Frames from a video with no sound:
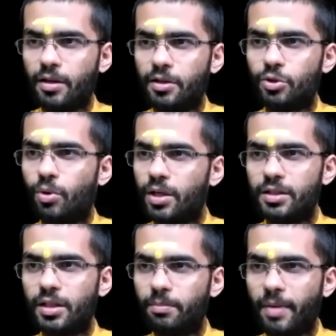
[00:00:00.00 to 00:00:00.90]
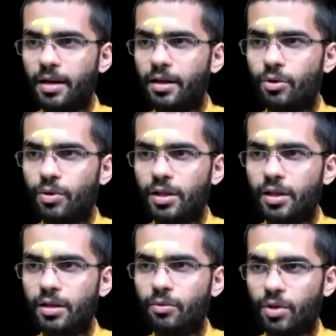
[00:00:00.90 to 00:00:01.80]
So what is the parallel over
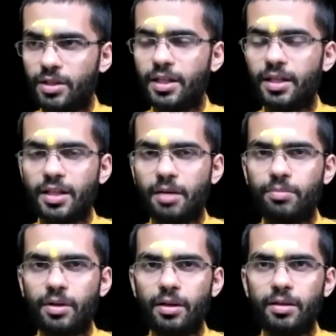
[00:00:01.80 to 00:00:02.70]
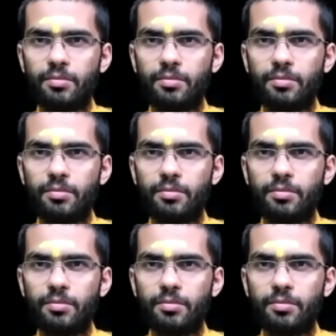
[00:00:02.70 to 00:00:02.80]
here? What is the example?